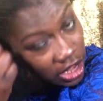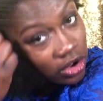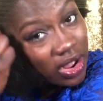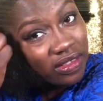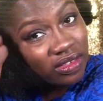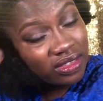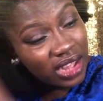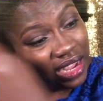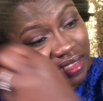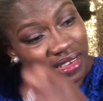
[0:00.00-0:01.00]
don't have to
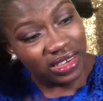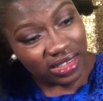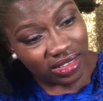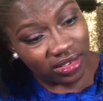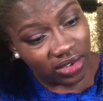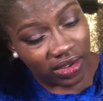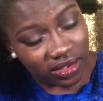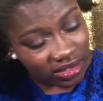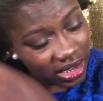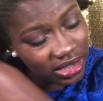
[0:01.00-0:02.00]
tighten it. You don't have to
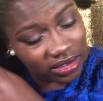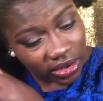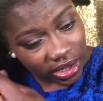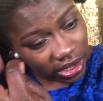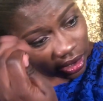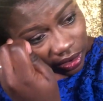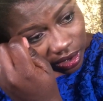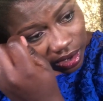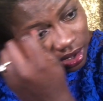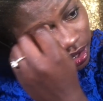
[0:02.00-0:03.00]
tighten your hair
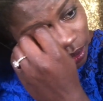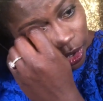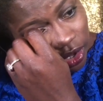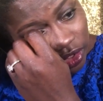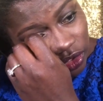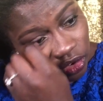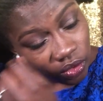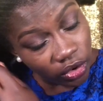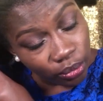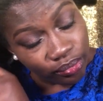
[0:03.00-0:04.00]
because you don't
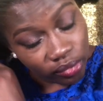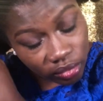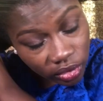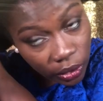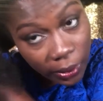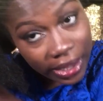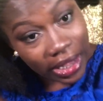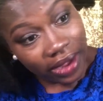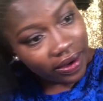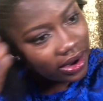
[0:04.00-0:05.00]
want to pull your
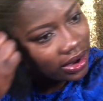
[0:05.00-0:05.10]
hair